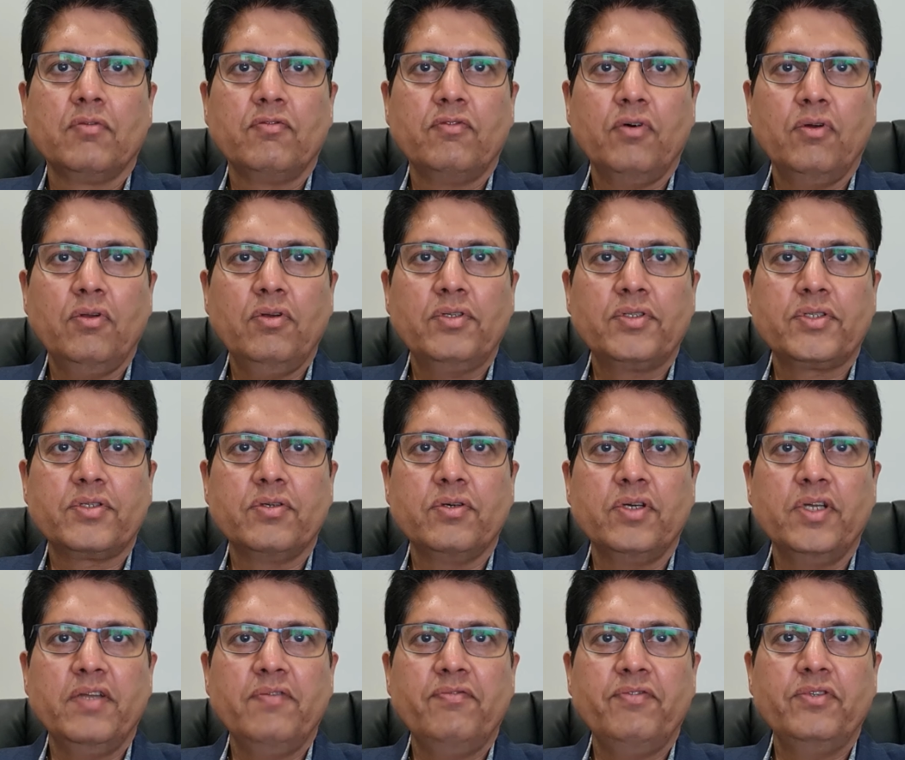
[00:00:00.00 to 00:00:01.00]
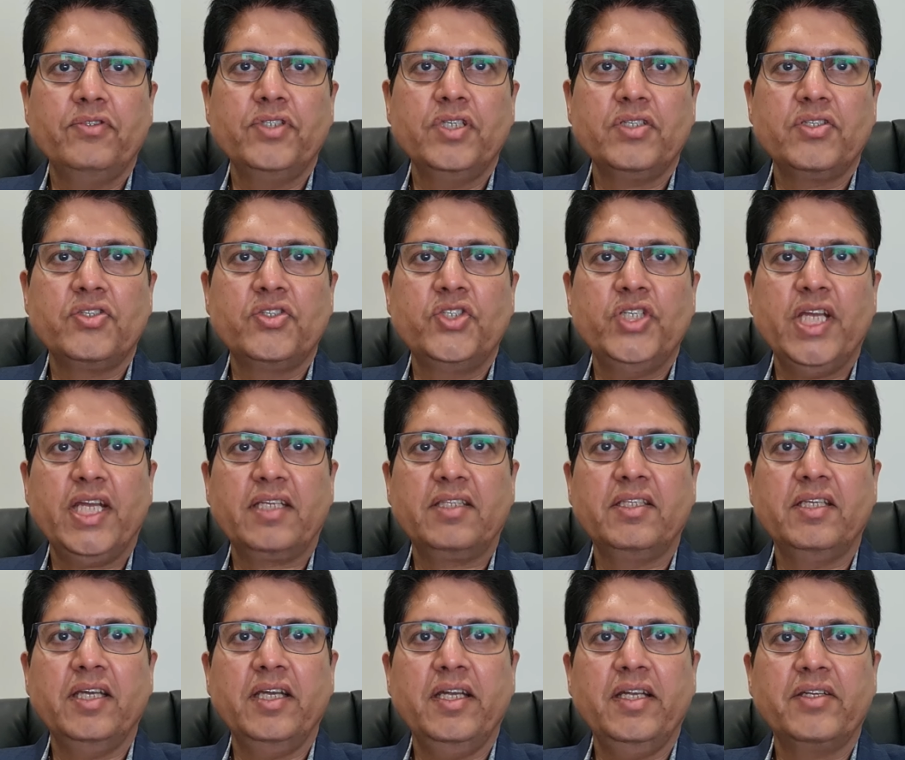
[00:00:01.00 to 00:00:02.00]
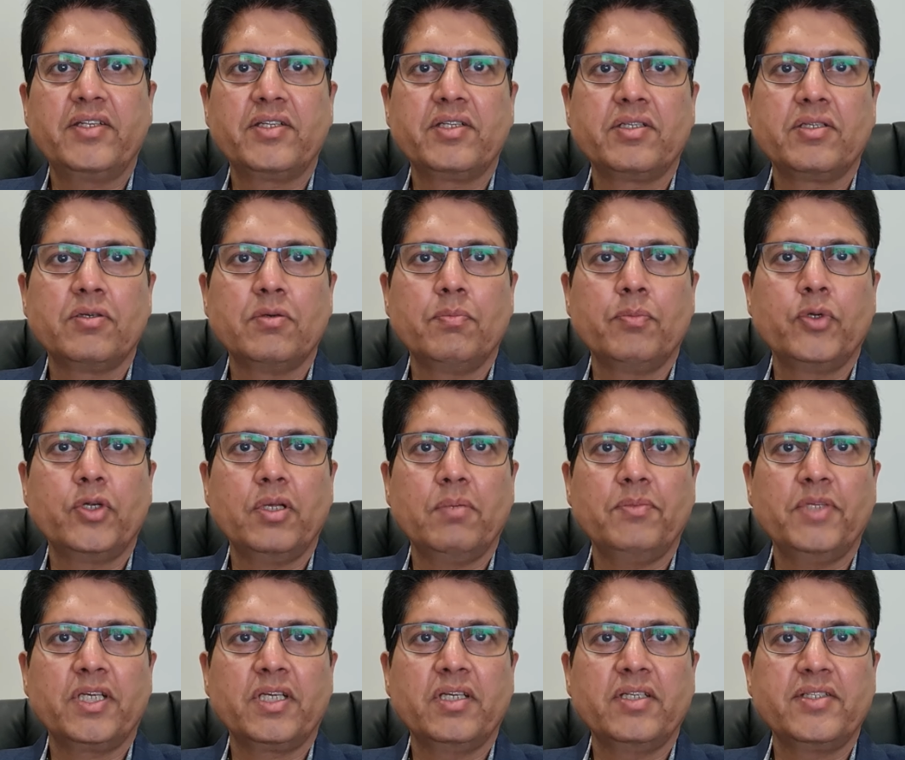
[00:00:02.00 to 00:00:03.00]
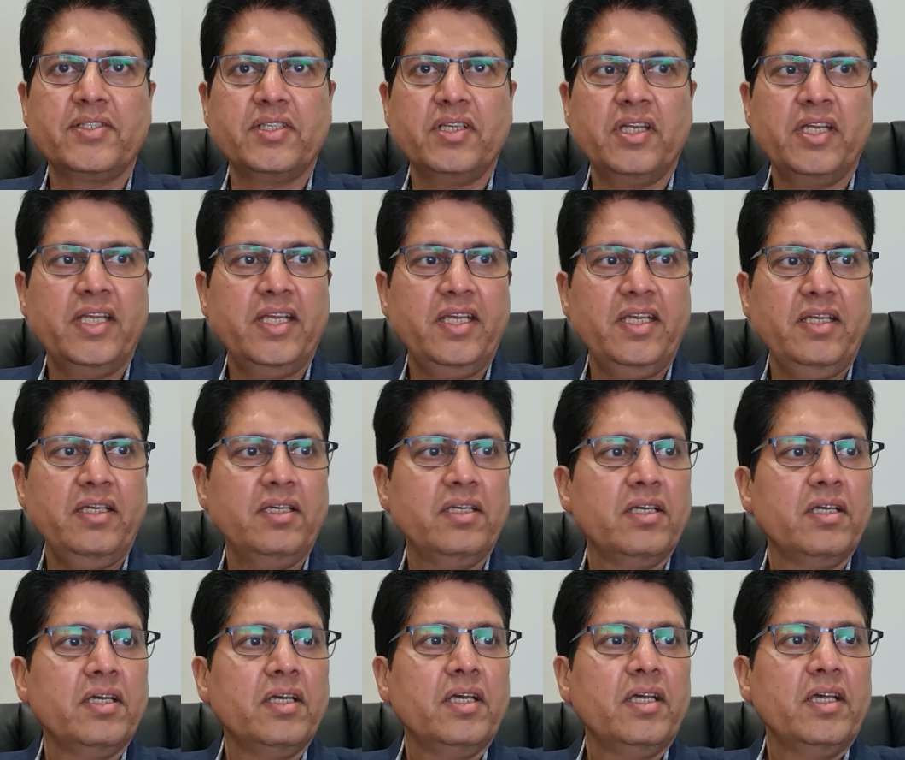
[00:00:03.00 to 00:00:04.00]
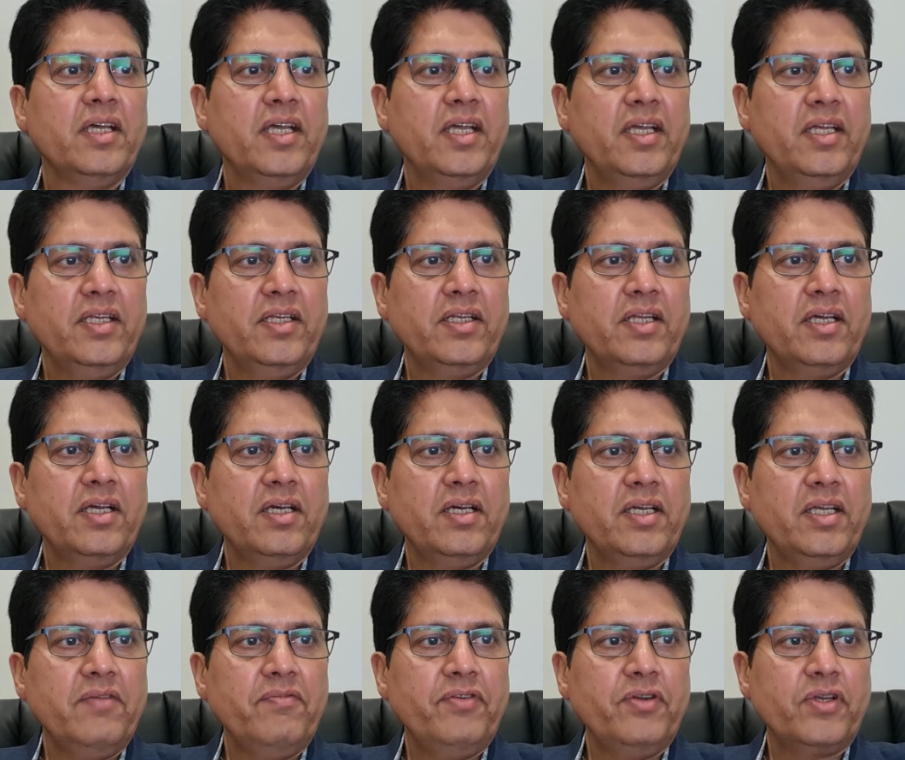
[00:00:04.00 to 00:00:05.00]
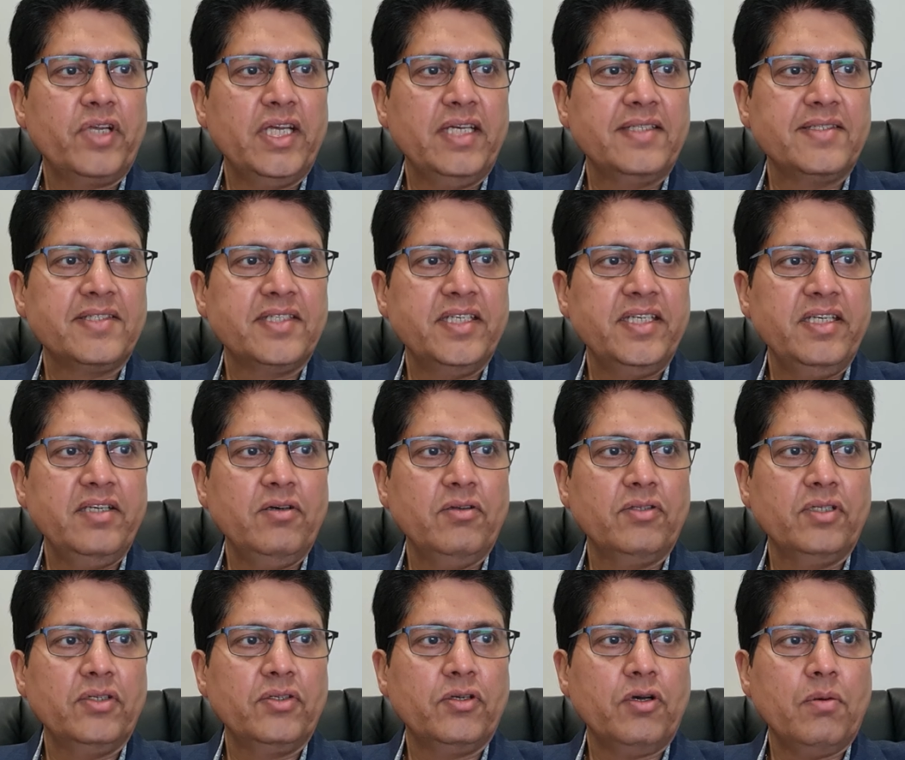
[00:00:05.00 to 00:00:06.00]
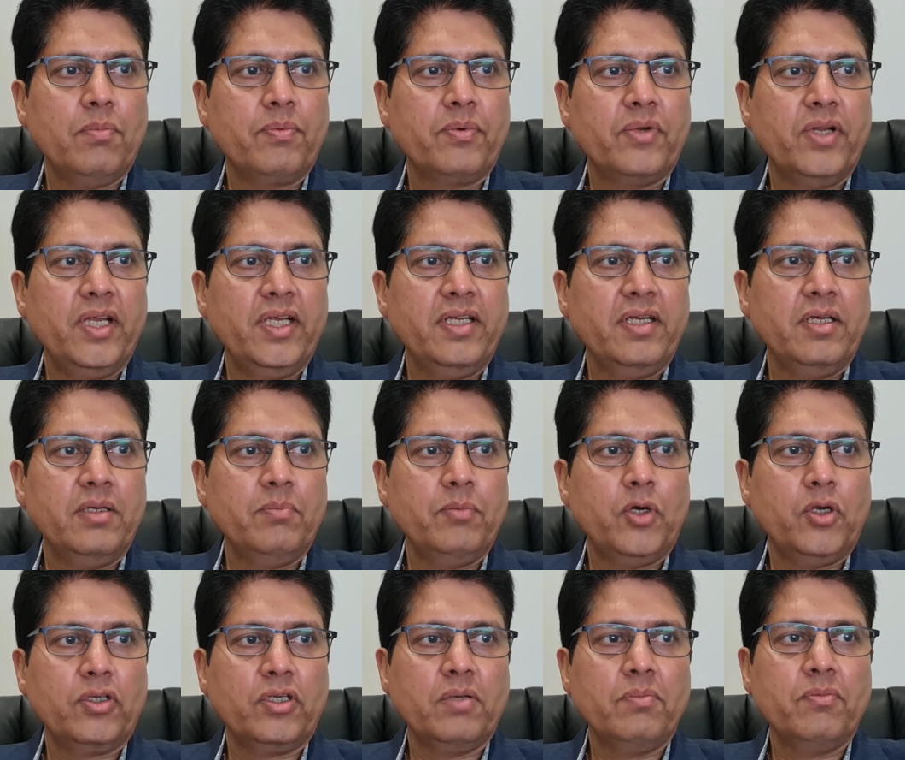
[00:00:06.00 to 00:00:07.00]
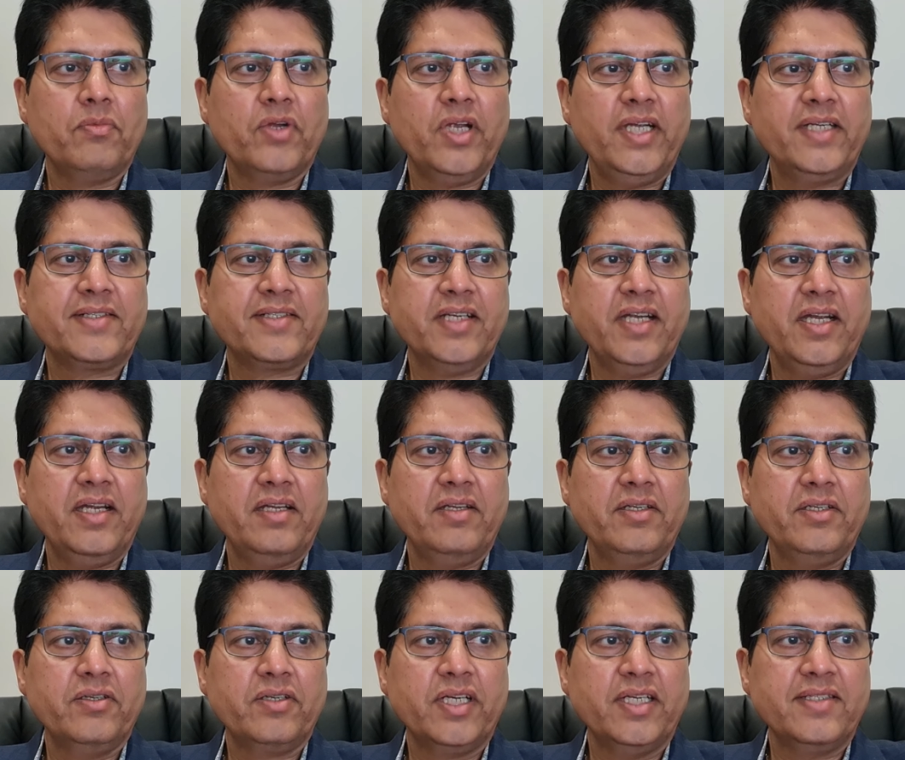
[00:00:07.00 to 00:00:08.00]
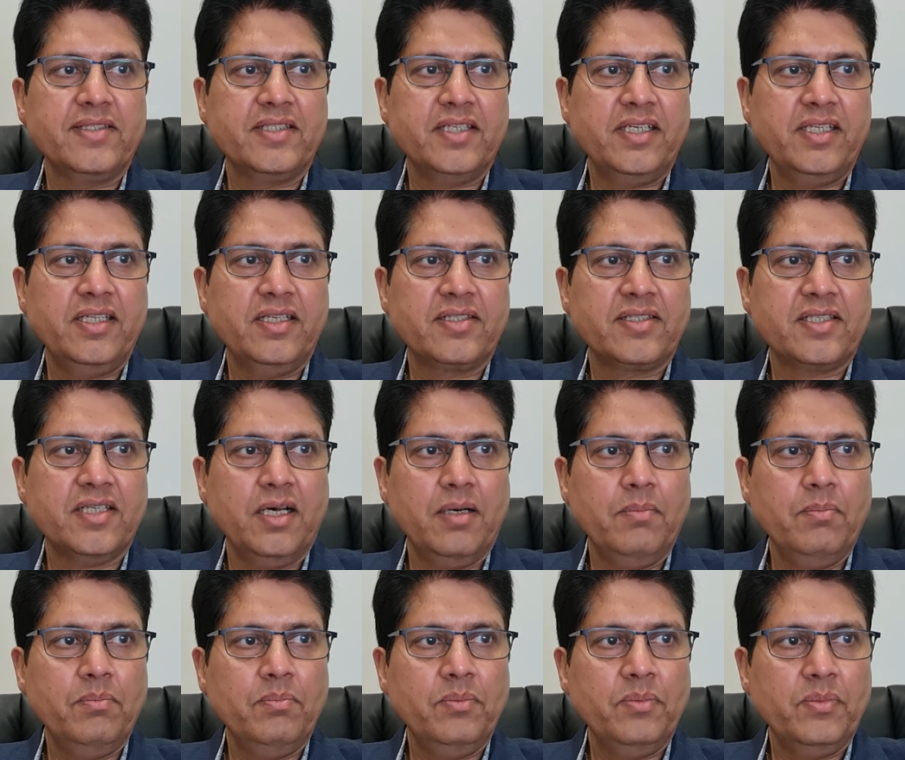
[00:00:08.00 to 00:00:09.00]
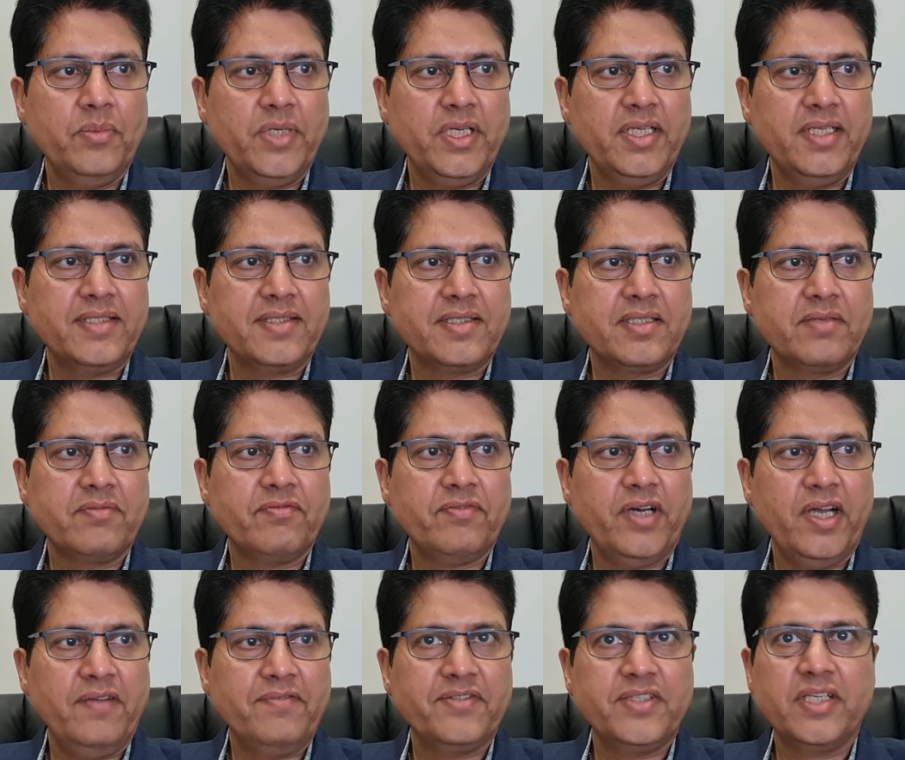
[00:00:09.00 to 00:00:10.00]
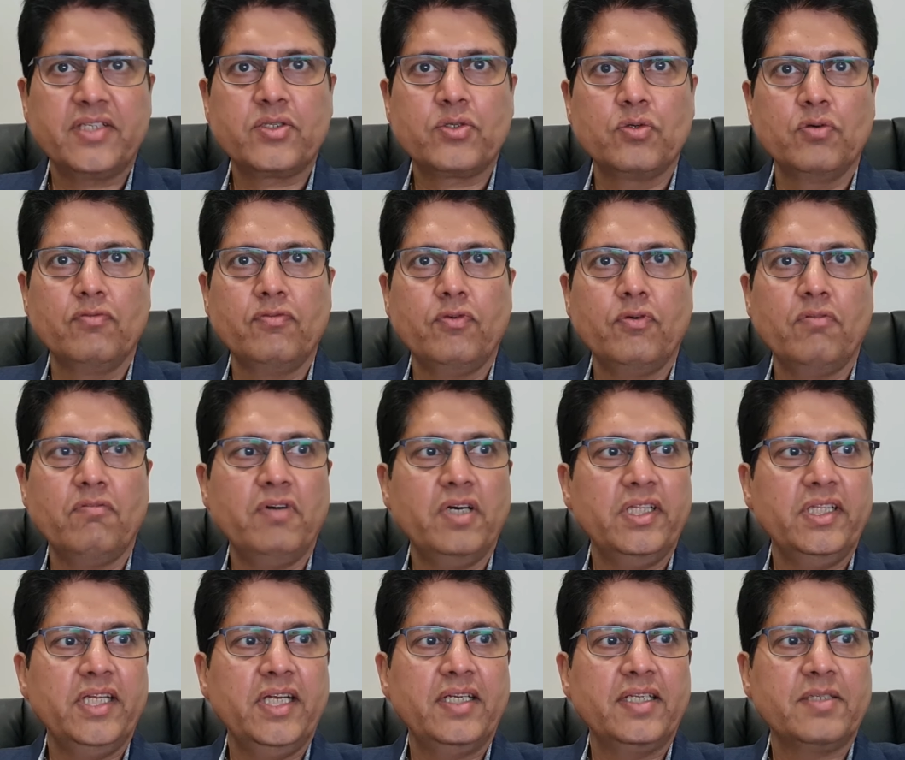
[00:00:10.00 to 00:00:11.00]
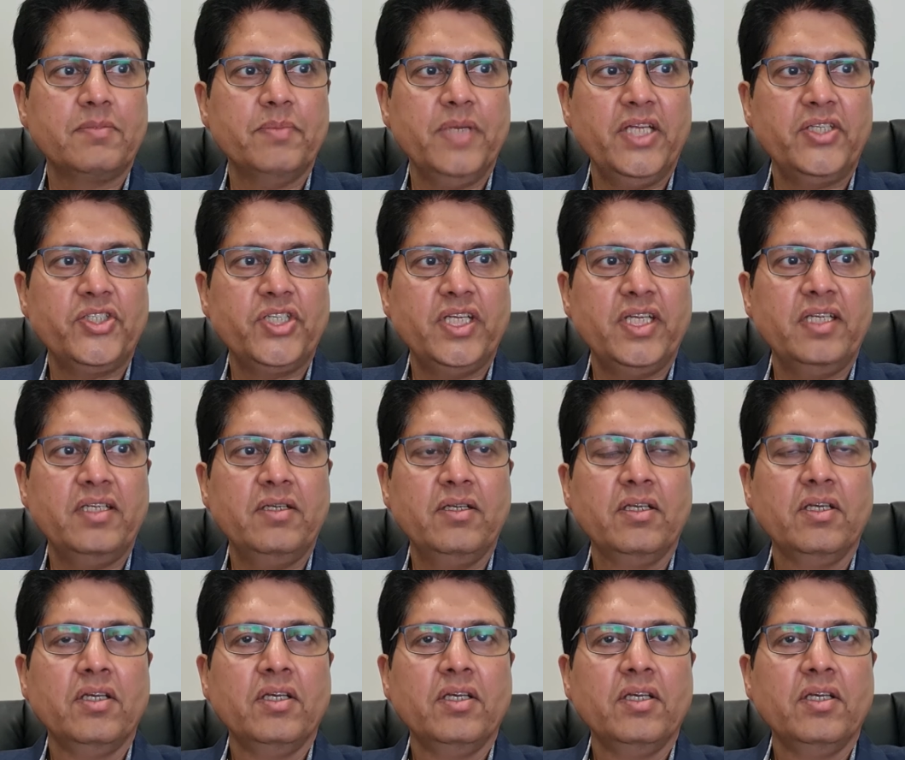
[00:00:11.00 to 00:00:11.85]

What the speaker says: Followed. So if you just check that, so put up the cursor here and if you can see on the top right, bottom right side, you can see the sum is 56241, that is matching.